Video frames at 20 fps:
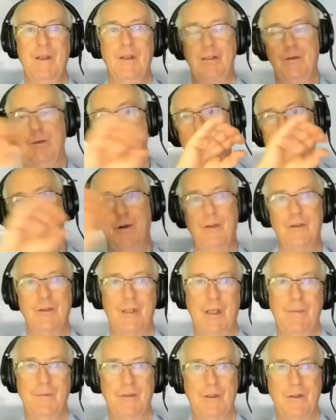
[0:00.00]
So each roll
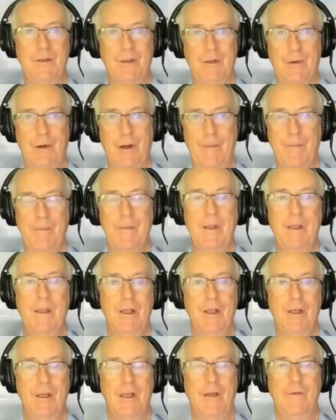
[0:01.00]
sums to zero.
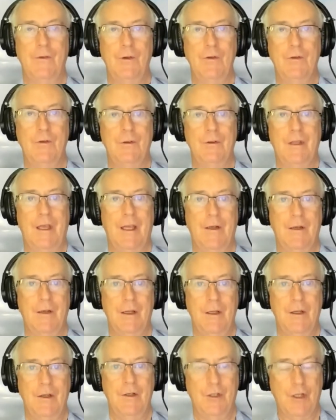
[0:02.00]
Now, if you do that
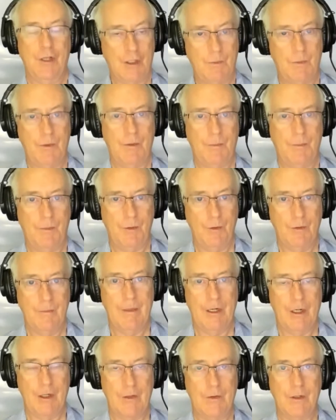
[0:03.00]
just with a pure
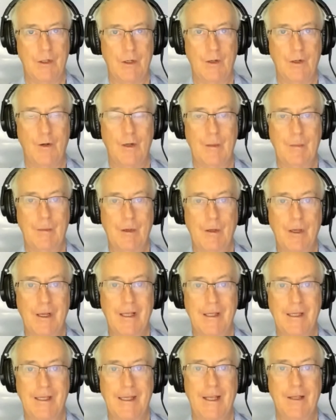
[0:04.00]
monetary economy, you
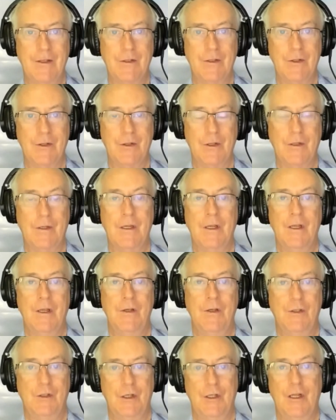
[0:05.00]
get the answer that
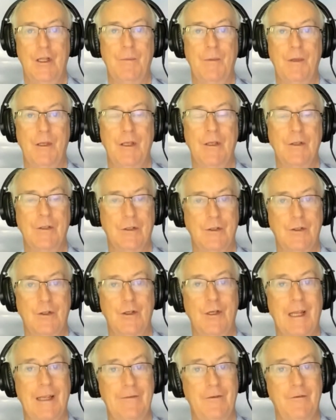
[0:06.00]
G D P is the
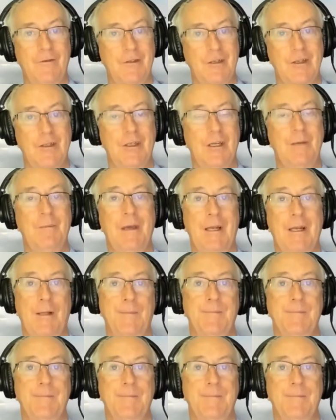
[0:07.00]
turnover of existing money.